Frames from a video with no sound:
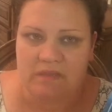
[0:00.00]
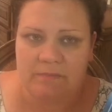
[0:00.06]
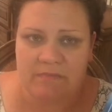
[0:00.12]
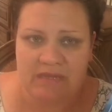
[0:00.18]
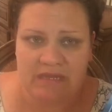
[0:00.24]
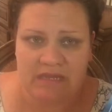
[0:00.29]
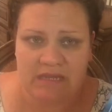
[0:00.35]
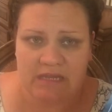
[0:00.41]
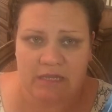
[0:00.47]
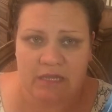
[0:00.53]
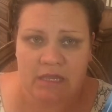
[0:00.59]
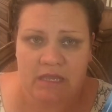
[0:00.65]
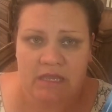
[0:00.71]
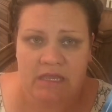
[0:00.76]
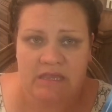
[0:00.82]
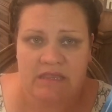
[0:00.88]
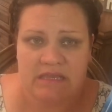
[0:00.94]
meaning
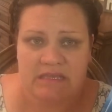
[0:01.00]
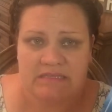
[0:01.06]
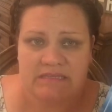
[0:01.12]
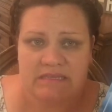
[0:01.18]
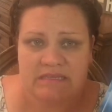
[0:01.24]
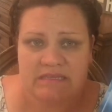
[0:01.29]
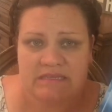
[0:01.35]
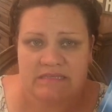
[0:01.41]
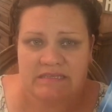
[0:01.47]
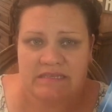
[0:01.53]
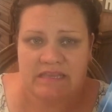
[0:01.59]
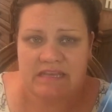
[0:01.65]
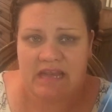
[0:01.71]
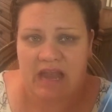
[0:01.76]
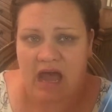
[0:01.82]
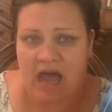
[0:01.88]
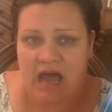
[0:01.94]
this is the
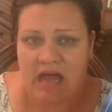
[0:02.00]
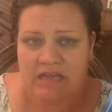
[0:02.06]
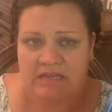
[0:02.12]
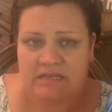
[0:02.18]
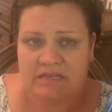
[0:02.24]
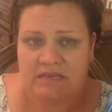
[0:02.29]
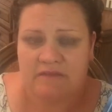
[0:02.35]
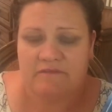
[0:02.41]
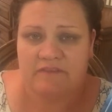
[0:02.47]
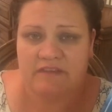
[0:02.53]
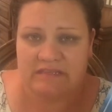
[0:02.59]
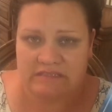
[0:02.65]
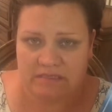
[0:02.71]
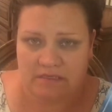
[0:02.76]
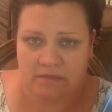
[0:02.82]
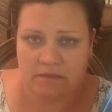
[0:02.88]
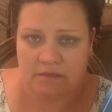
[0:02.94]

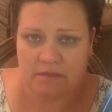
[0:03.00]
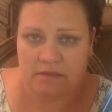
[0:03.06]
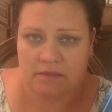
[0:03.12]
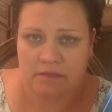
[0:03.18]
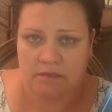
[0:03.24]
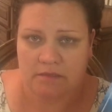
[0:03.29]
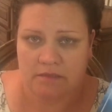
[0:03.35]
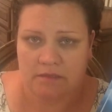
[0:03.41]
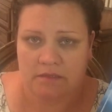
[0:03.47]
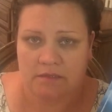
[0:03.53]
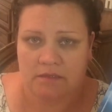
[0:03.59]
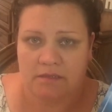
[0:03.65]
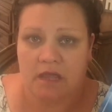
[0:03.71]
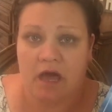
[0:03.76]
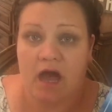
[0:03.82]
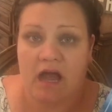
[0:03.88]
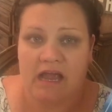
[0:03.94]
non-physical
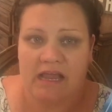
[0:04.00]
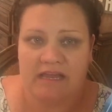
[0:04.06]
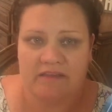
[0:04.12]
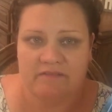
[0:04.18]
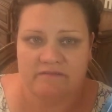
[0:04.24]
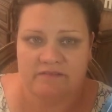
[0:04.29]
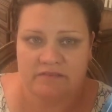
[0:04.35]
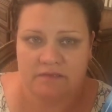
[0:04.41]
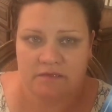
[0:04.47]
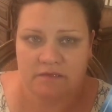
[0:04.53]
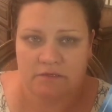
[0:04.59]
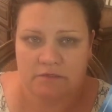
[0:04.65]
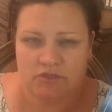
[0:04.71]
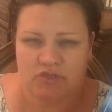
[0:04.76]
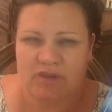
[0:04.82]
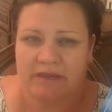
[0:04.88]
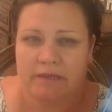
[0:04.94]
lives
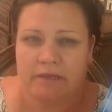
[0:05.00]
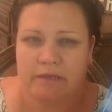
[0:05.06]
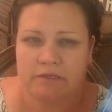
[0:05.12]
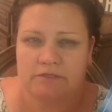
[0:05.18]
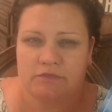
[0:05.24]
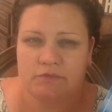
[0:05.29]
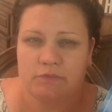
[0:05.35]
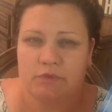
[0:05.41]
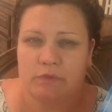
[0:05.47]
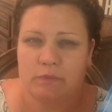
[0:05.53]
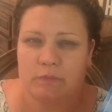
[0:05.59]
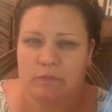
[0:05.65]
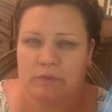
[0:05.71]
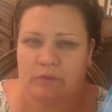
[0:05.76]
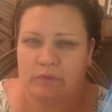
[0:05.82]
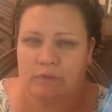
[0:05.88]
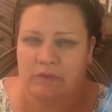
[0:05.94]
trying to
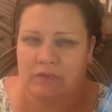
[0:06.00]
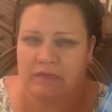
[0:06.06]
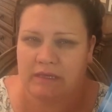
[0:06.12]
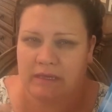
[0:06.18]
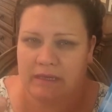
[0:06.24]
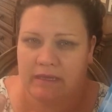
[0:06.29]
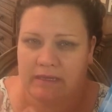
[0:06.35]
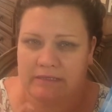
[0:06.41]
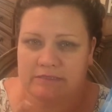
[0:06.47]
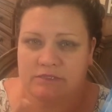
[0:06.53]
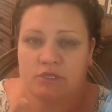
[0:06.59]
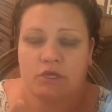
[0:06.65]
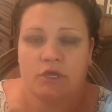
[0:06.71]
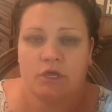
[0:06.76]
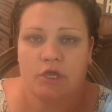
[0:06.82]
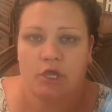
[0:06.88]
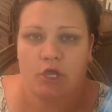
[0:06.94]
communicate
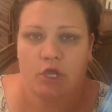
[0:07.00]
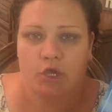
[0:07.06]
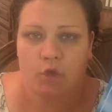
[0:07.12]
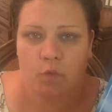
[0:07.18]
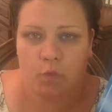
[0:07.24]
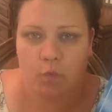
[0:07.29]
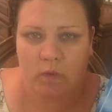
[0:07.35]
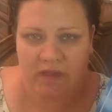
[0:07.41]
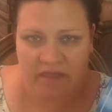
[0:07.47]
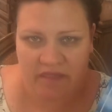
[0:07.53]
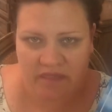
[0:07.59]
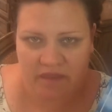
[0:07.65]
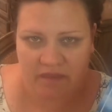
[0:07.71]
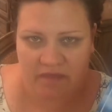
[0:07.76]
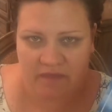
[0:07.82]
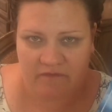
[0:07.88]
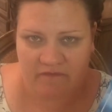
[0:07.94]
with
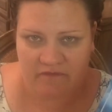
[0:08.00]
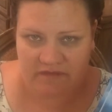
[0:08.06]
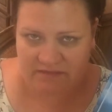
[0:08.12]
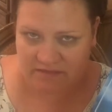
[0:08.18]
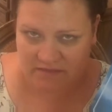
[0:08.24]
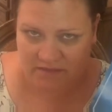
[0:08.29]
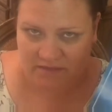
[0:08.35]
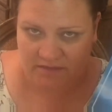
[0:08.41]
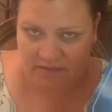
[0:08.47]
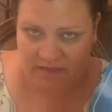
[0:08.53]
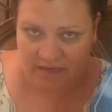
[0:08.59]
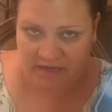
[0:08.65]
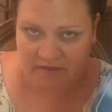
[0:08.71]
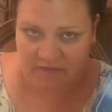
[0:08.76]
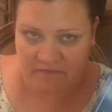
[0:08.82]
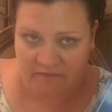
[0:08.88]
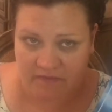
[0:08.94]
the physical
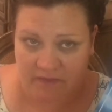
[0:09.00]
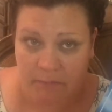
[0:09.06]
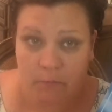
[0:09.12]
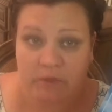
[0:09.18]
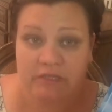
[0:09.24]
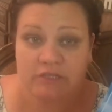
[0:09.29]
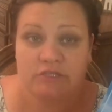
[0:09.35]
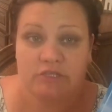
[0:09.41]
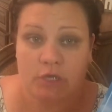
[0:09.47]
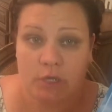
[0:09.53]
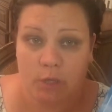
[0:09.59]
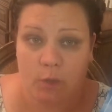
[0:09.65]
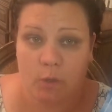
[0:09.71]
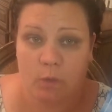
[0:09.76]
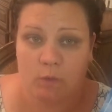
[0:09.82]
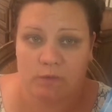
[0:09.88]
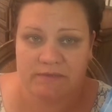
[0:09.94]
life that we
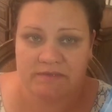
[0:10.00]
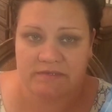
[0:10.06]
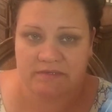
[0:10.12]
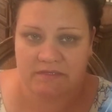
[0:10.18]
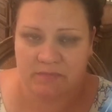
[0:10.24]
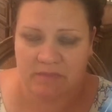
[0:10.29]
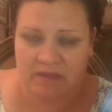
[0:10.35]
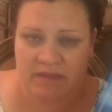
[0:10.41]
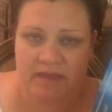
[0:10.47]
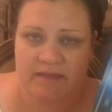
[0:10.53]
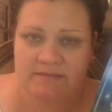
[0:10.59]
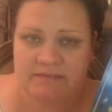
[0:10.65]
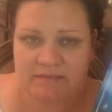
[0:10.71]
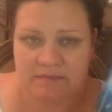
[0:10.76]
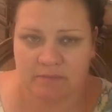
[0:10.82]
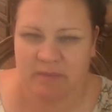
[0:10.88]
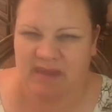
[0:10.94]
chose to be. That's
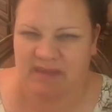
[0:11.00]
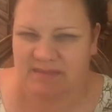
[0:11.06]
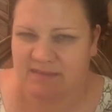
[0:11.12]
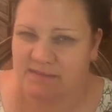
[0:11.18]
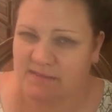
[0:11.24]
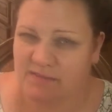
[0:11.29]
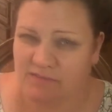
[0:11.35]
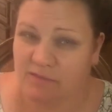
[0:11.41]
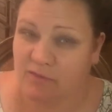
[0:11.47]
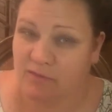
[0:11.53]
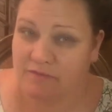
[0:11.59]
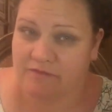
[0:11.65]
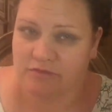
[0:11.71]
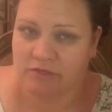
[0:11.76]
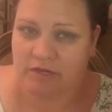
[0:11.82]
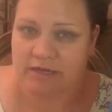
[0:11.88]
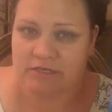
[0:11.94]
the basis of law
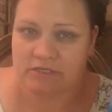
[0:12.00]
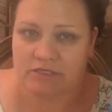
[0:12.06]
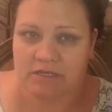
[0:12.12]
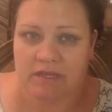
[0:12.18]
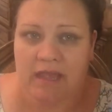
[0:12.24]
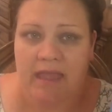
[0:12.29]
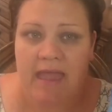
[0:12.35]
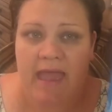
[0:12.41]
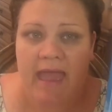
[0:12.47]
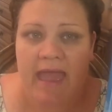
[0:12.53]
of attraction.